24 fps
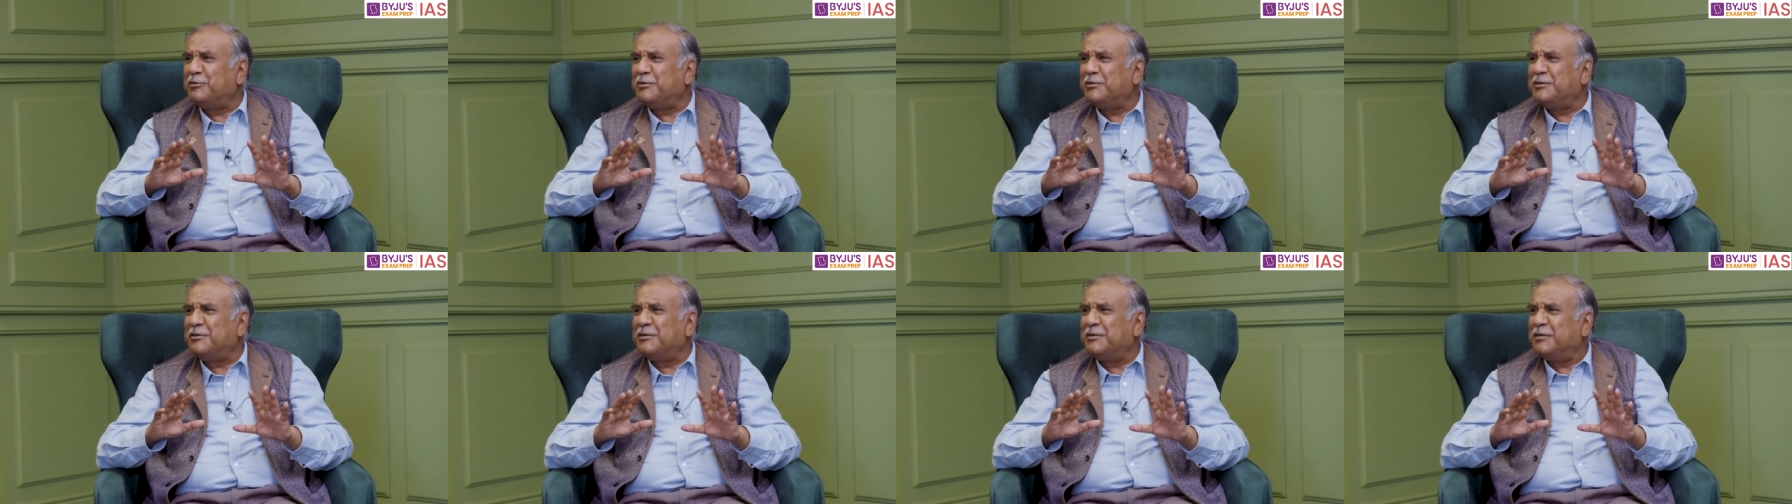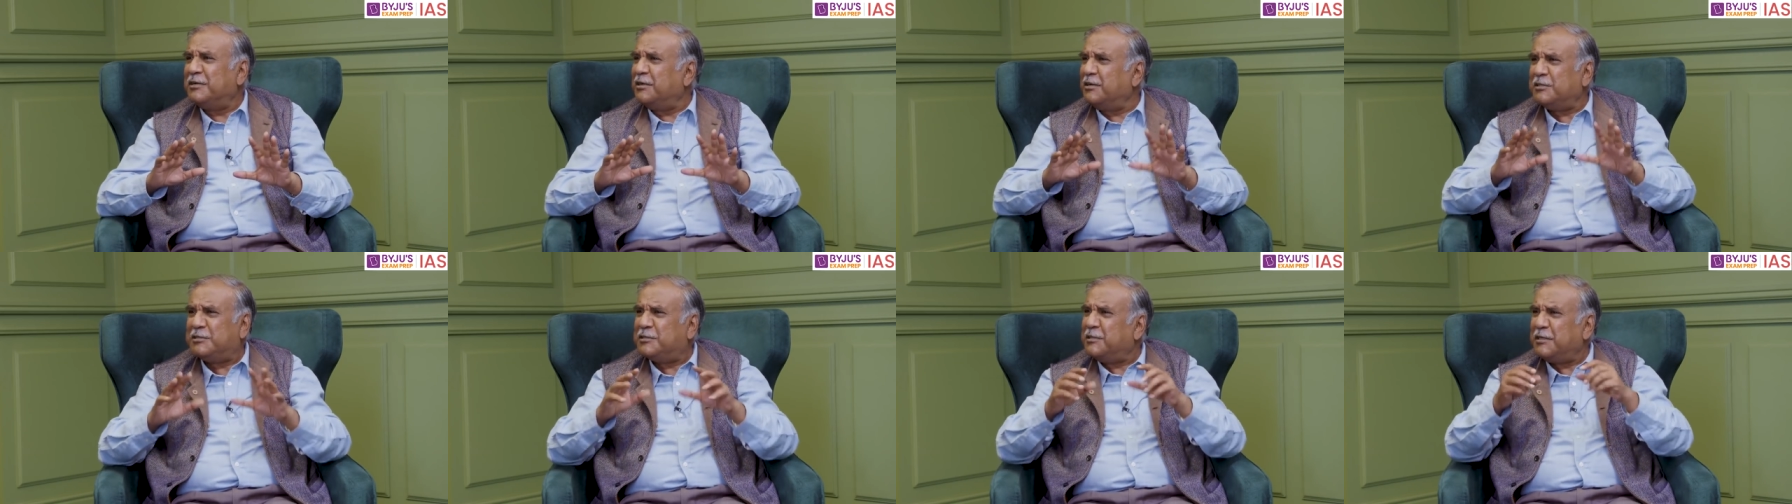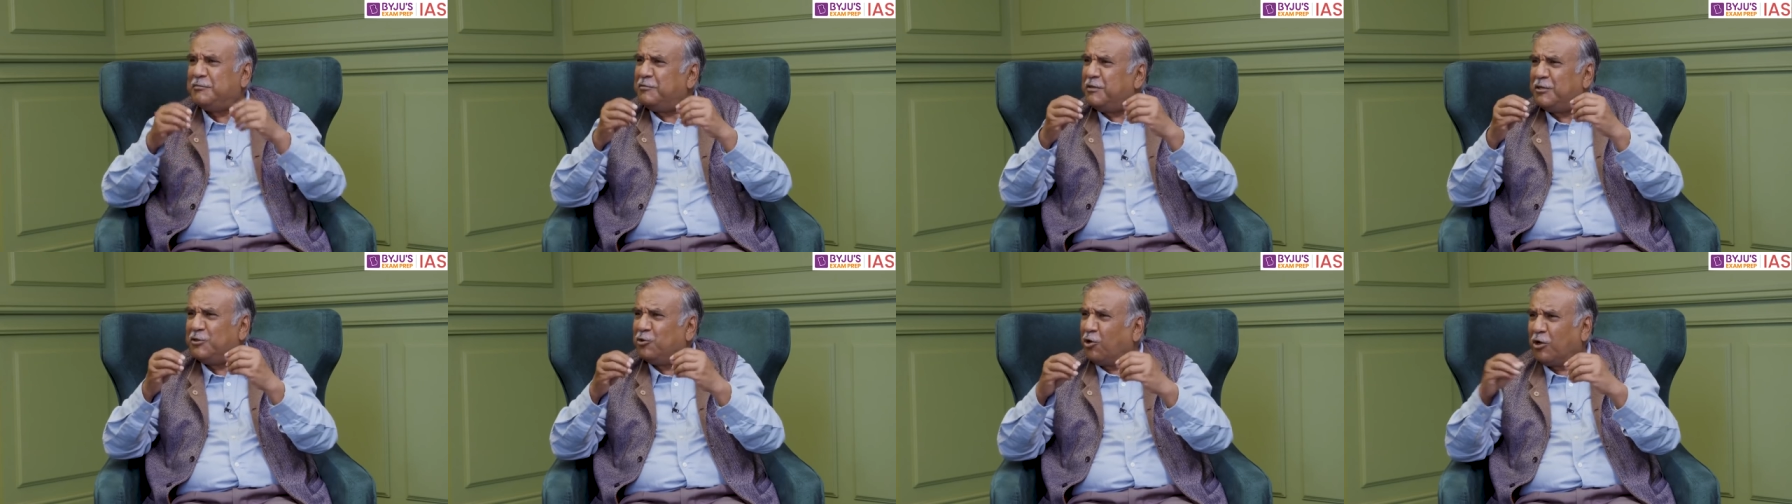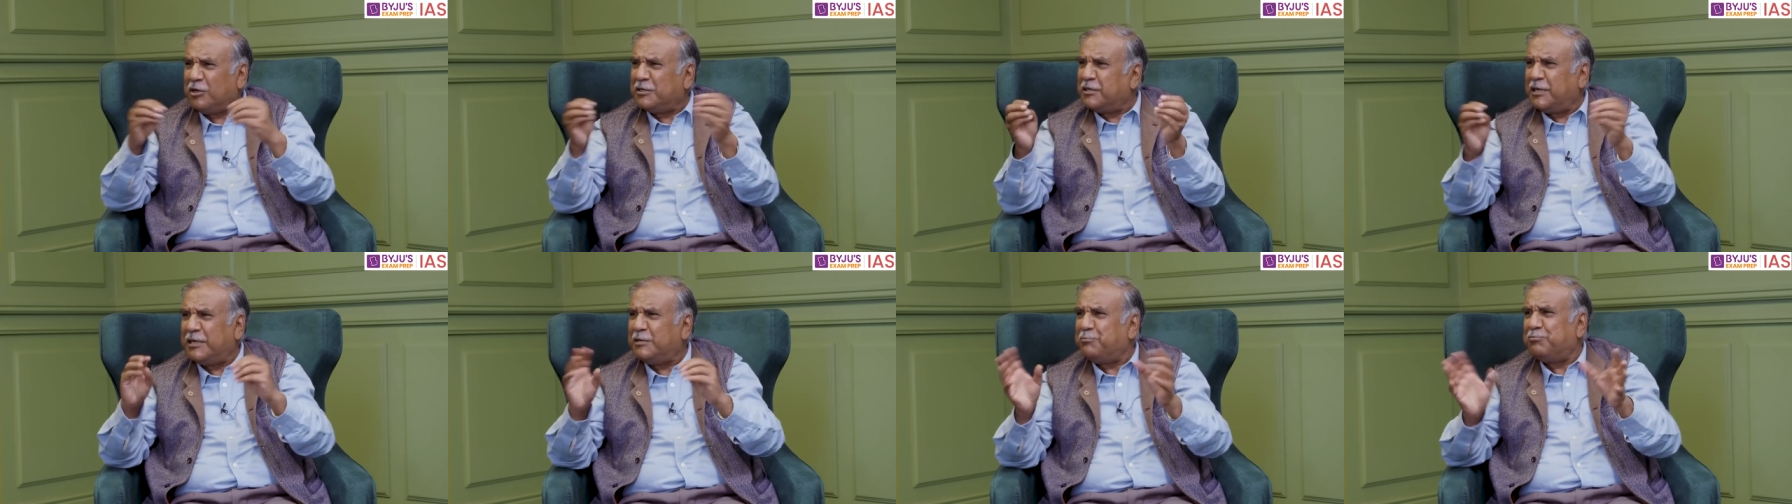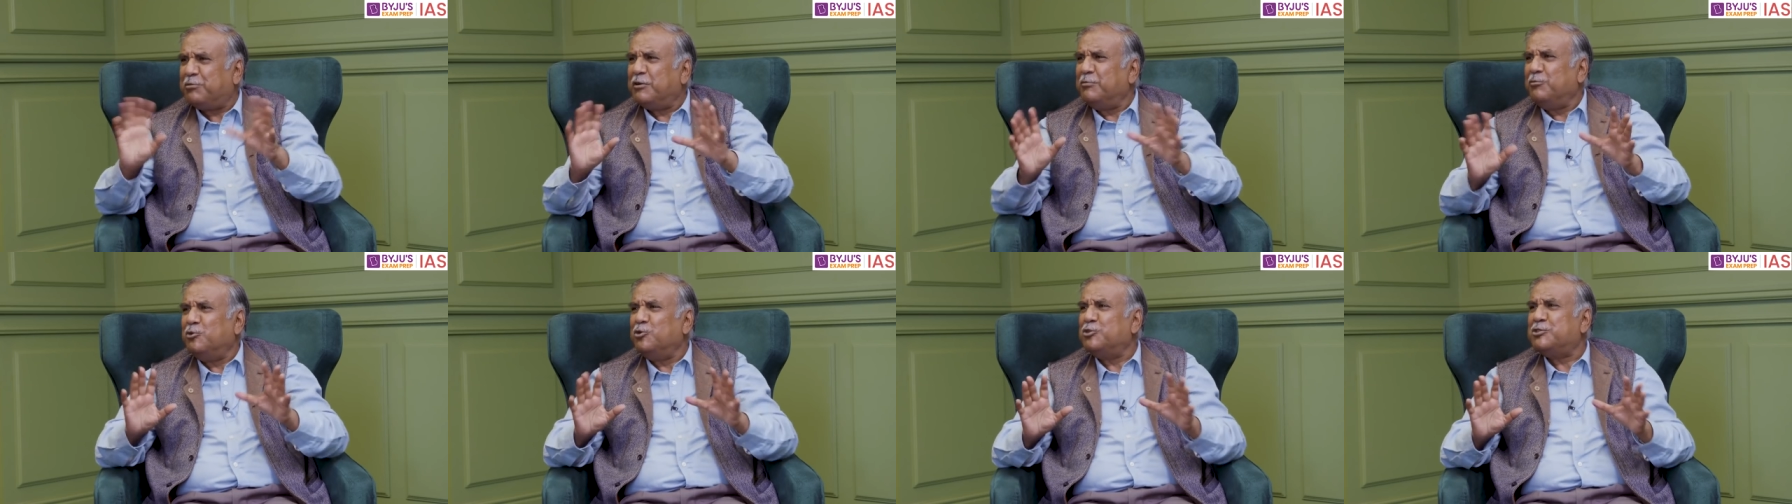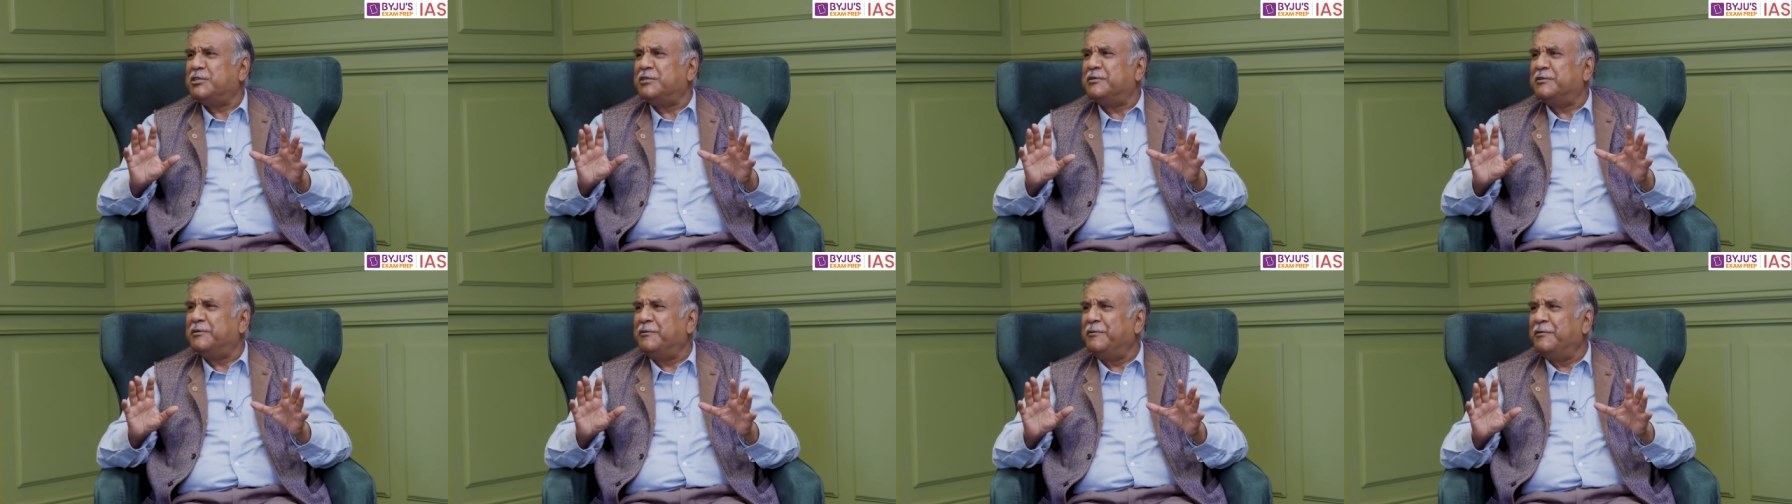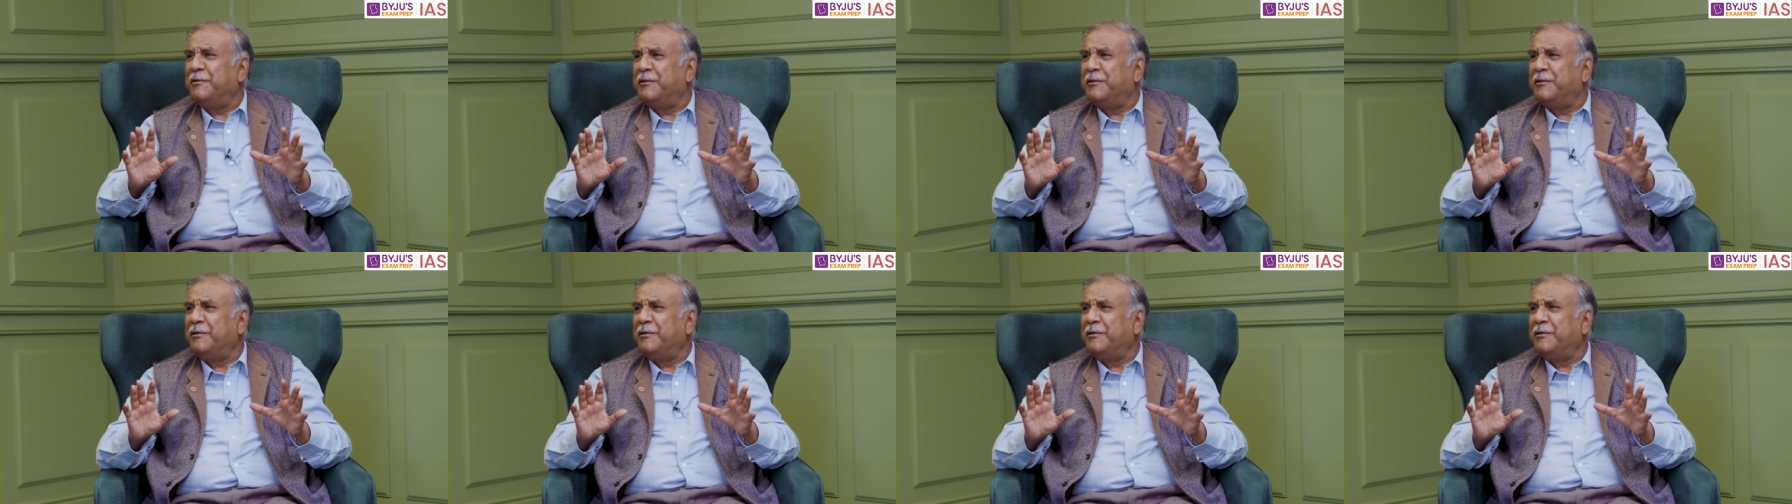They will not get promotion.